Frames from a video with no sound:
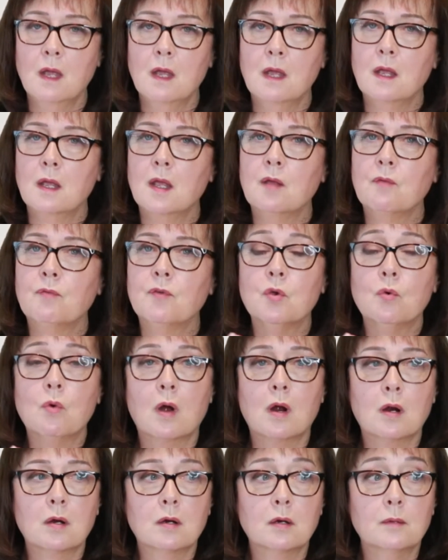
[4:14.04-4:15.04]
If you
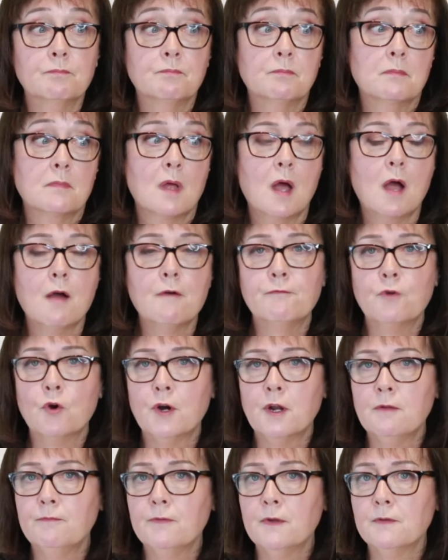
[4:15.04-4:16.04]
are a 40,
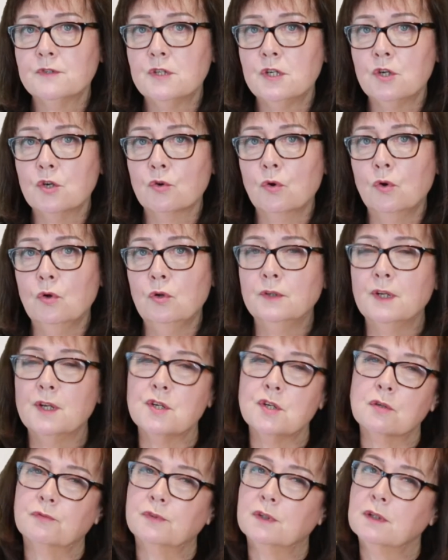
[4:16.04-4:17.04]
50-year-old and
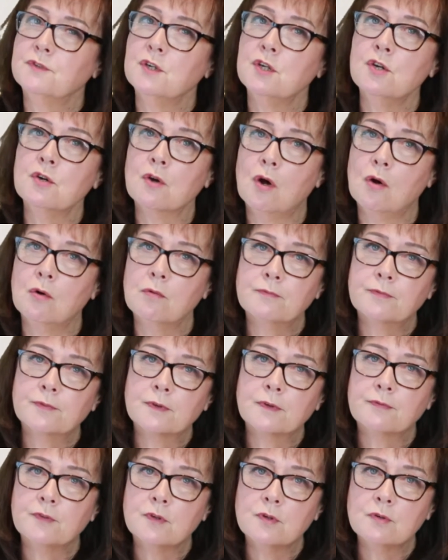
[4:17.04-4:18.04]
you've lived in your home for a
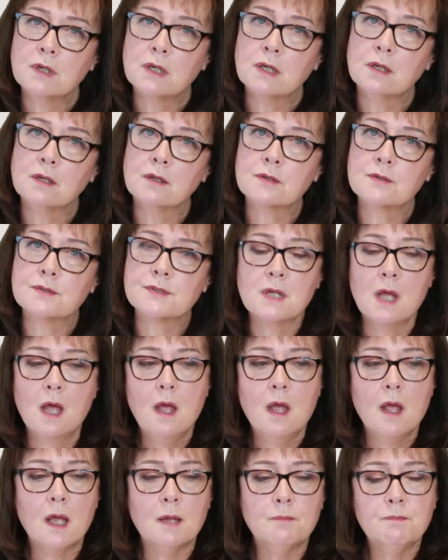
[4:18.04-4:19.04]
few years
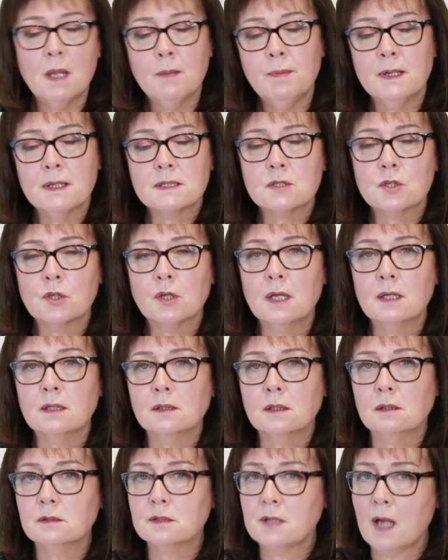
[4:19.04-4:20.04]
and maybe it's looking a
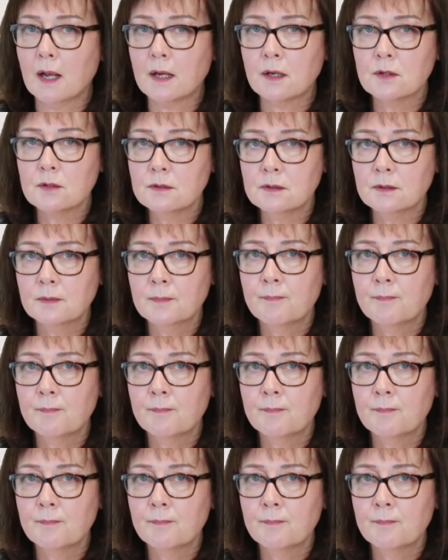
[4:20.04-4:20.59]
little tired